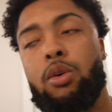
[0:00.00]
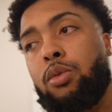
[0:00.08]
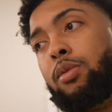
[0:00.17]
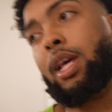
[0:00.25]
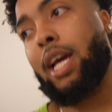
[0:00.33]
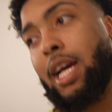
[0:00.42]

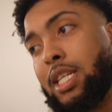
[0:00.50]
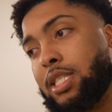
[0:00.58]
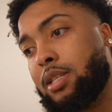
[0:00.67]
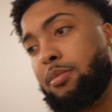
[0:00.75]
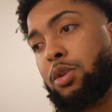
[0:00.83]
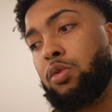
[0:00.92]
they got
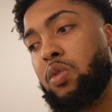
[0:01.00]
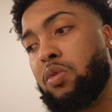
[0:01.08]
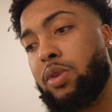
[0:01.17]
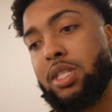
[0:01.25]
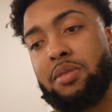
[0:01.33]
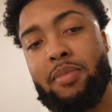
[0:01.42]
something to do with
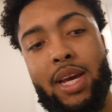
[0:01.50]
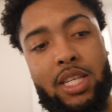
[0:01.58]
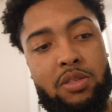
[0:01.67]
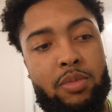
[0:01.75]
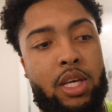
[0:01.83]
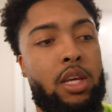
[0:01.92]
risk
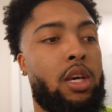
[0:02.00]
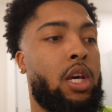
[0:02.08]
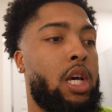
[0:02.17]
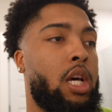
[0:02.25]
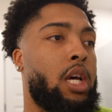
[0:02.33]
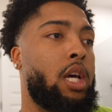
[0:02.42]
management,
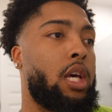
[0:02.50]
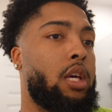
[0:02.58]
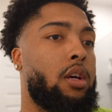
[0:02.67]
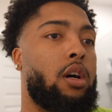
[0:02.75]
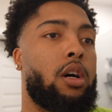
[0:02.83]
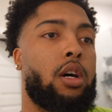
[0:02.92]

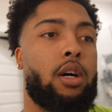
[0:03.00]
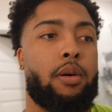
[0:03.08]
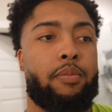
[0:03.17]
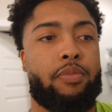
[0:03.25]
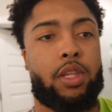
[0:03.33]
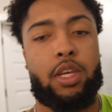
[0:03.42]

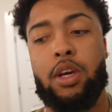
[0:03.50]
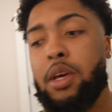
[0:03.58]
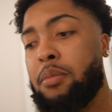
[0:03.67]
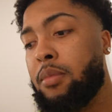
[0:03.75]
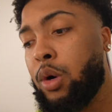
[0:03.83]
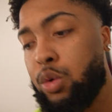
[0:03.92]
your
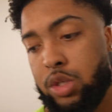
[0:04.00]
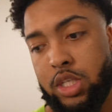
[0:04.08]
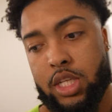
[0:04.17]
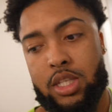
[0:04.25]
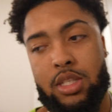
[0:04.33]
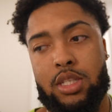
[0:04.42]

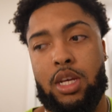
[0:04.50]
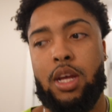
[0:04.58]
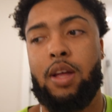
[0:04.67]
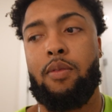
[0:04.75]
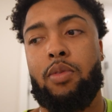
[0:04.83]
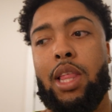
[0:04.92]
emotions,
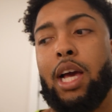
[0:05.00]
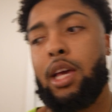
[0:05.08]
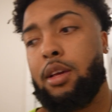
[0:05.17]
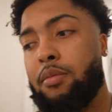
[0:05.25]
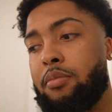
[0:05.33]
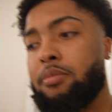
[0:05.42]
like
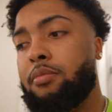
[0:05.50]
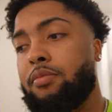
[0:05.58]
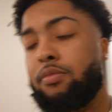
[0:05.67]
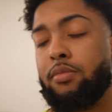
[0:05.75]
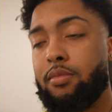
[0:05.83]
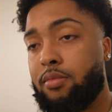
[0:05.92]

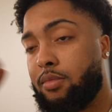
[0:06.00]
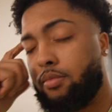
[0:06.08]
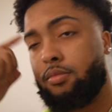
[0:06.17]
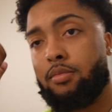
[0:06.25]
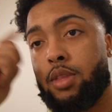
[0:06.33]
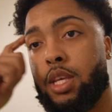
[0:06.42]

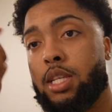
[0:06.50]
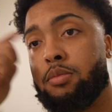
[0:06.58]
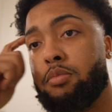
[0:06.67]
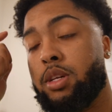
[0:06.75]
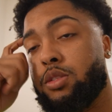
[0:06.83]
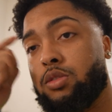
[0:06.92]
it's
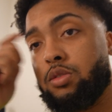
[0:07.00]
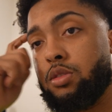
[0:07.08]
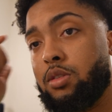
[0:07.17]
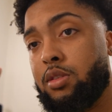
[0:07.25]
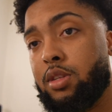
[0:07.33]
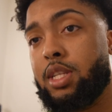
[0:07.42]
mental.
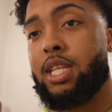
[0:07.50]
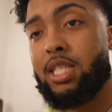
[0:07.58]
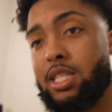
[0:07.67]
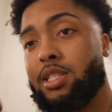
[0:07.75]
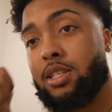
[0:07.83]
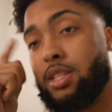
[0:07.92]
This
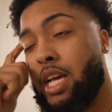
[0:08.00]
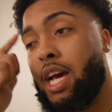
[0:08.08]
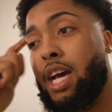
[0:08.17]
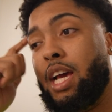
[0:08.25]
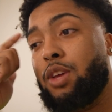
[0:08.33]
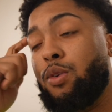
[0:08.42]
is
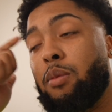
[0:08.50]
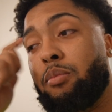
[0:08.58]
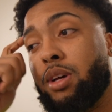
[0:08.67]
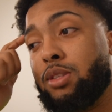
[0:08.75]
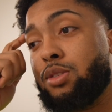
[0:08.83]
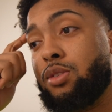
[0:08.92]
your
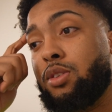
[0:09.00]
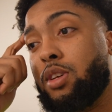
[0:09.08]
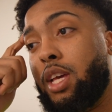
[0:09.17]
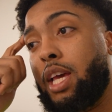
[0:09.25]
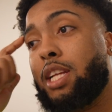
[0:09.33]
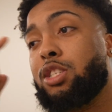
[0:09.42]
mental
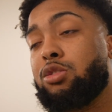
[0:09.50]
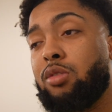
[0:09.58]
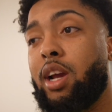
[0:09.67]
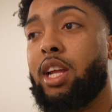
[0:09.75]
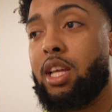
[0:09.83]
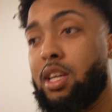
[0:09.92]
and
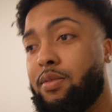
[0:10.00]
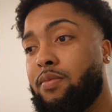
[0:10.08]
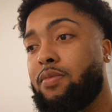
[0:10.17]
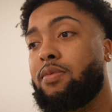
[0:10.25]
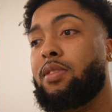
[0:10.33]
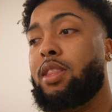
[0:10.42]
trading.
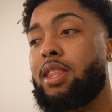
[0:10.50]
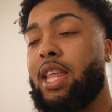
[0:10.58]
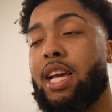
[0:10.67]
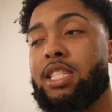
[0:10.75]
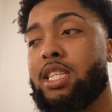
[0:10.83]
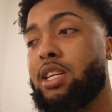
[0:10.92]

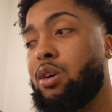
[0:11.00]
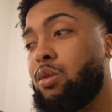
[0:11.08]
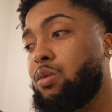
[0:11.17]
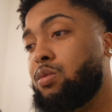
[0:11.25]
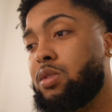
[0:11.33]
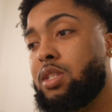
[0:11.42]
That shit
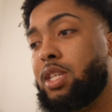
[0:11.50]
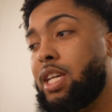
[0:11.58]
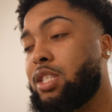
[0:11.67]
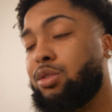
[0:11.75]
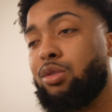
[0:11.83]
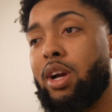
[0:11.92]

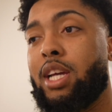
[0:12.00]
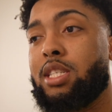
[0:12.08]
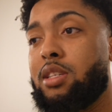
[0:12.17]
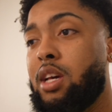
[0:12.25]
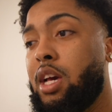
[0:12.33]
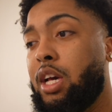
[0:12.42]
is crazy.
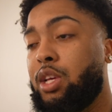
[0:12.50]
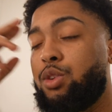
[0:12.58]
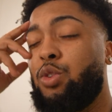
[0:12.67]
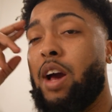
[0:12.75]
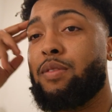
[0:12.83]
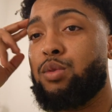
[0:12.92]

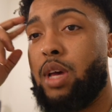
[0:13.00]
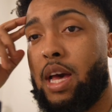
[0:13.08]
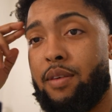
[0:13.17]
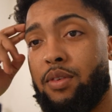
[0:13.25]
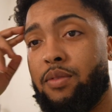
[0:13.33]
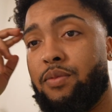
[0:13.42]
You have to
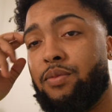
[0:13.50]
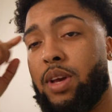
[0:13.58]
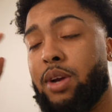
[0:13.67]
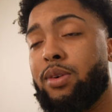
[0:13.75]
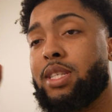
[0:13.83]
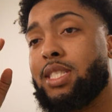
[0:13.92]
have a
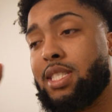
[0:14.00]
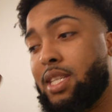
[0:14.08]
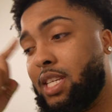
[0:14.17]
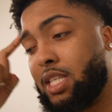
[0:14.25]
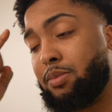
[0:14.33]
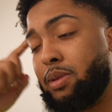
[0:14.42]
very
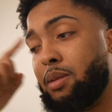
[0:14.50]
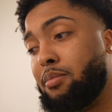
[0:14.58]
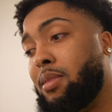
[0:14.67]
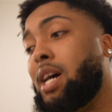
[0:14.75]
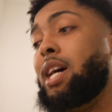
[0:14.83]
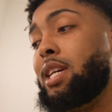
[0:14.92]
disciplined
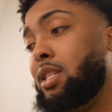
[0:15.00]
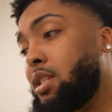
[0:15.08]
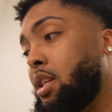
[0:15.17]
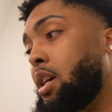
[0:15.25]
mind